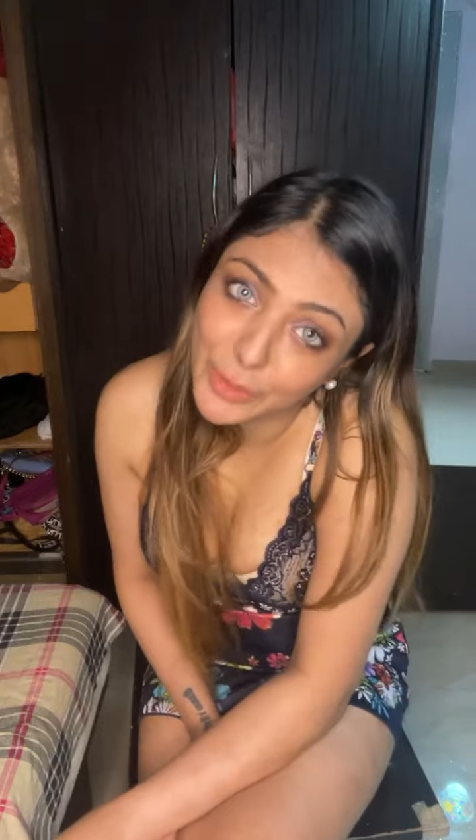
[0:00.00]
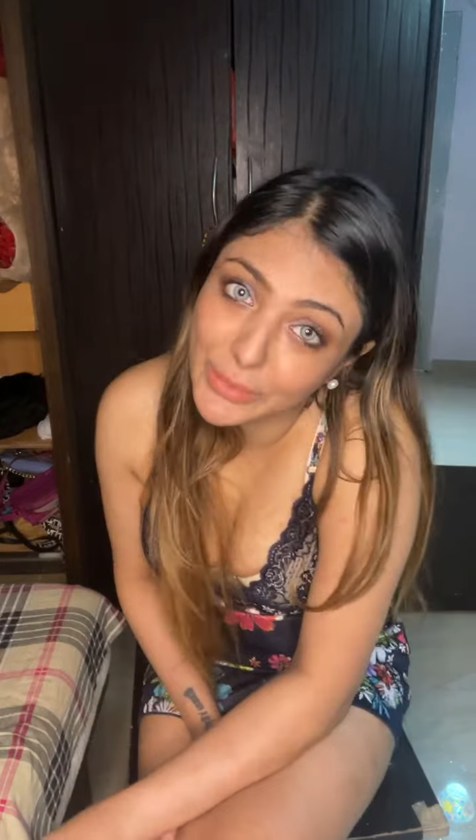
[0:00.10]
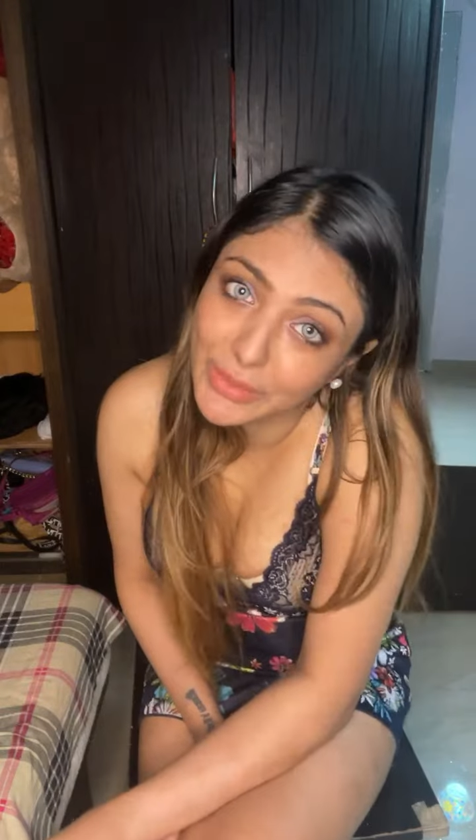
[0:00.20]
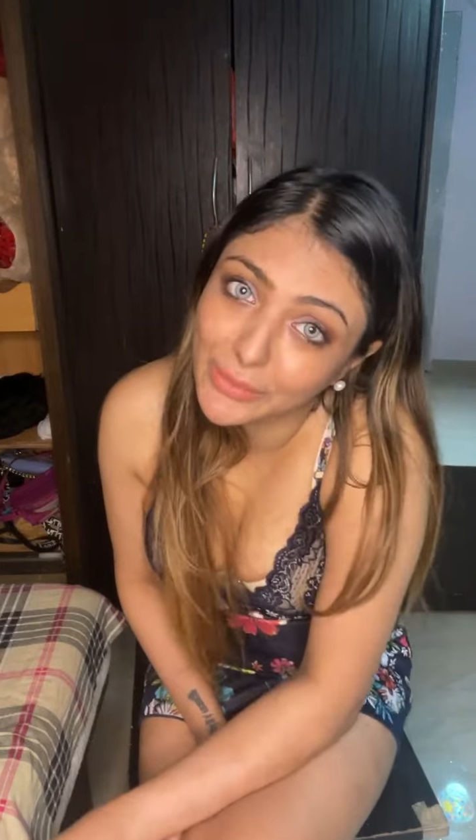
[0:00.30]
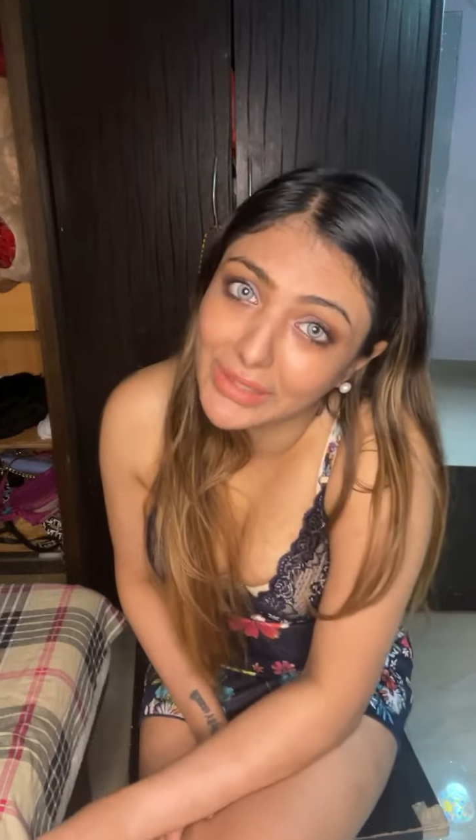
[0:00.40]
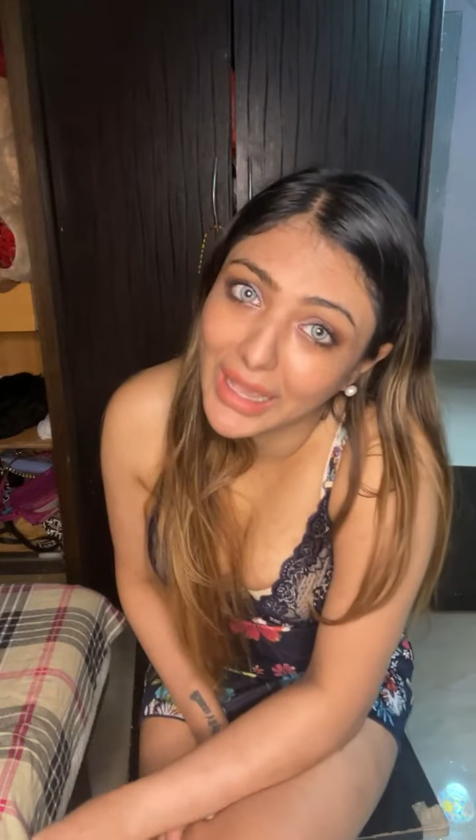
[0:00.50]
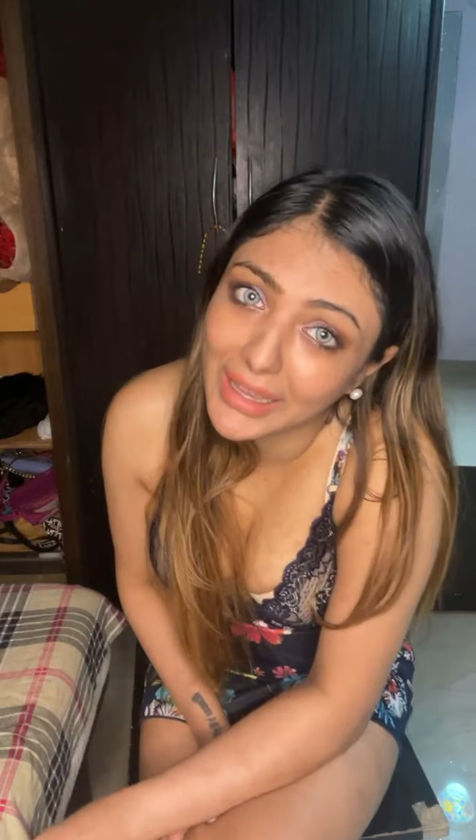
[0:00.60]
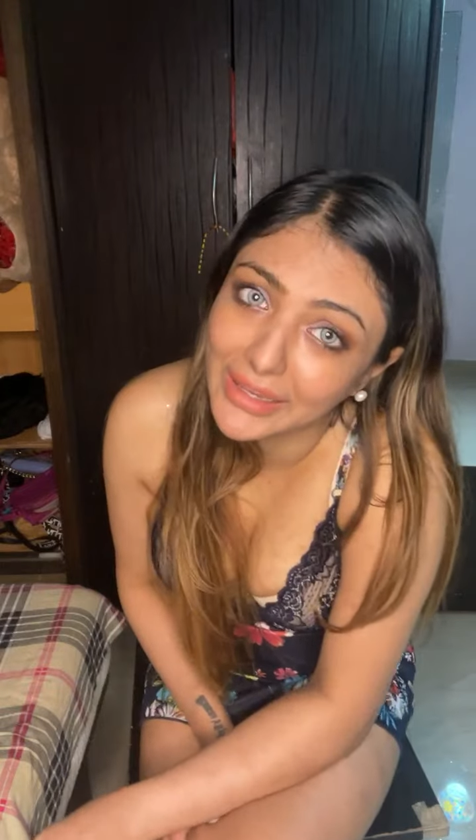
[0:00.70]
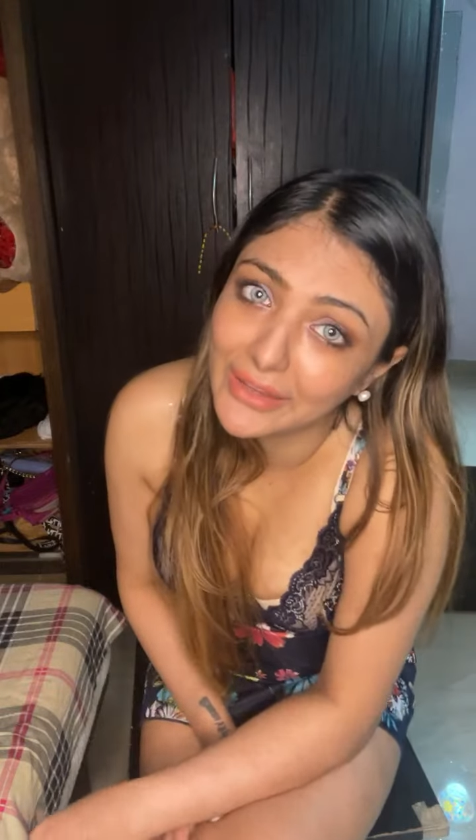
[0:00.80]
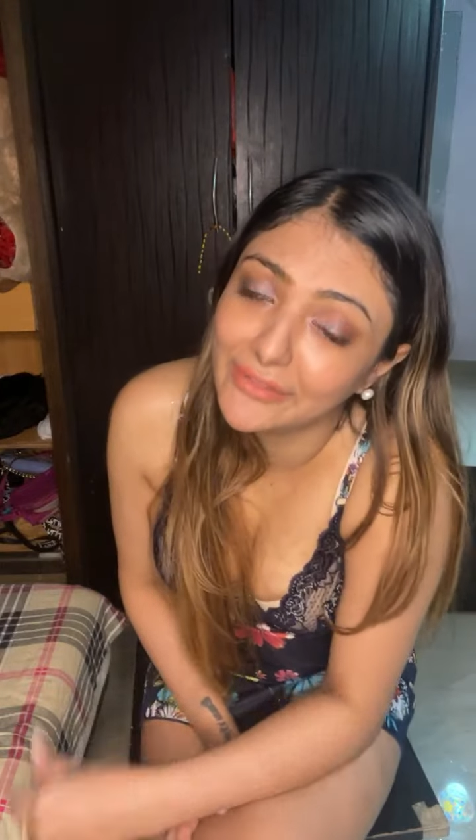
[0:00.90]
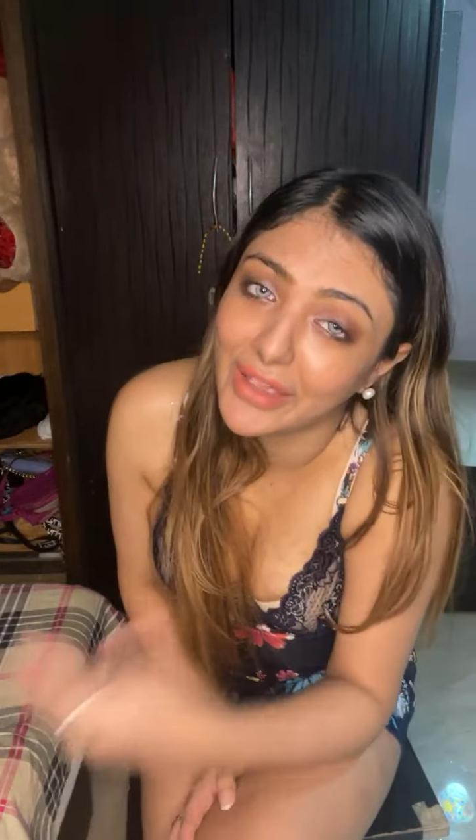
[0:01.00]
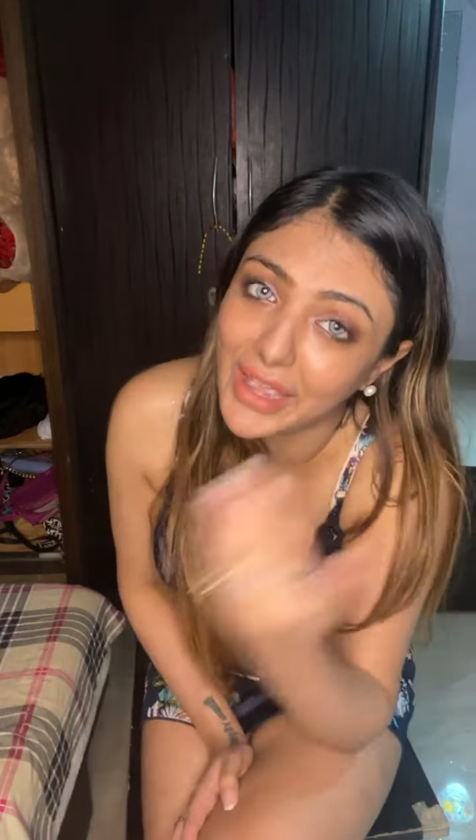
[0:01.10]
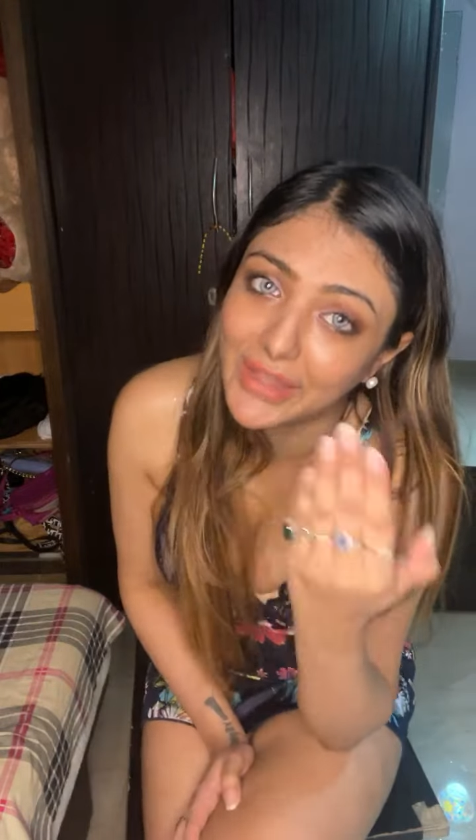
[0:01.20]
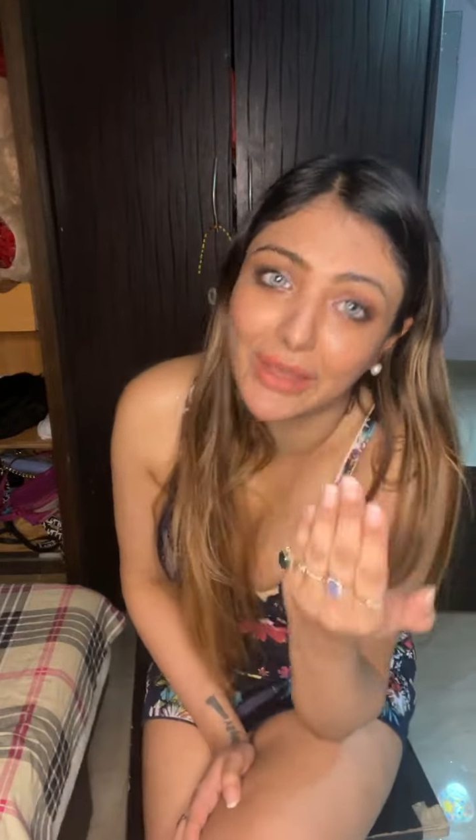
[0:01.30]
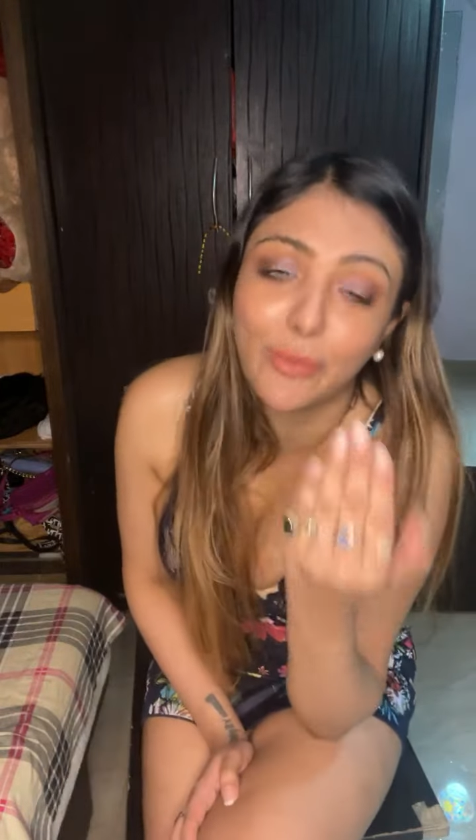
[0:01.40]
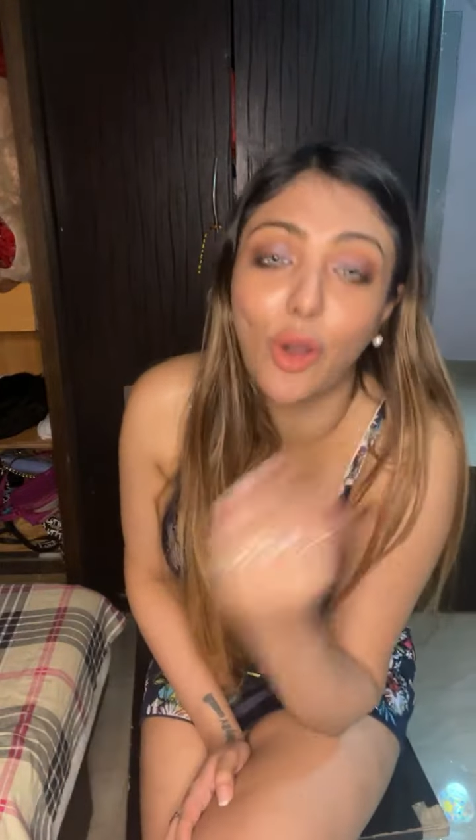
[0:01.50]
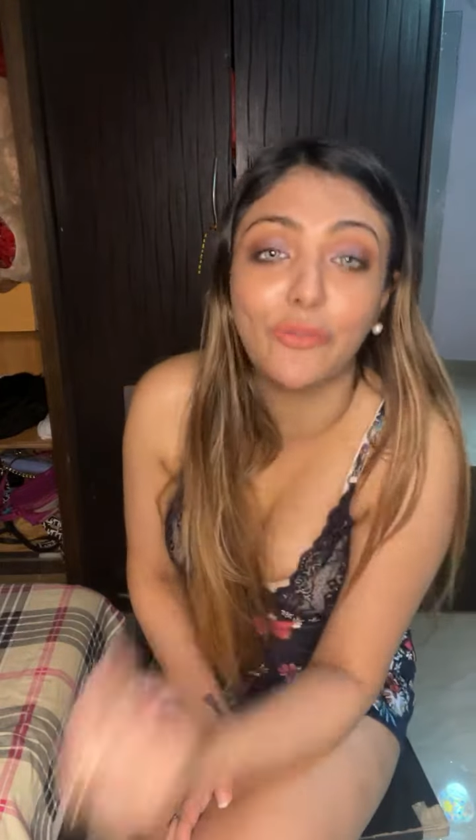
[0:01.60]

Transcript: premium live and I'm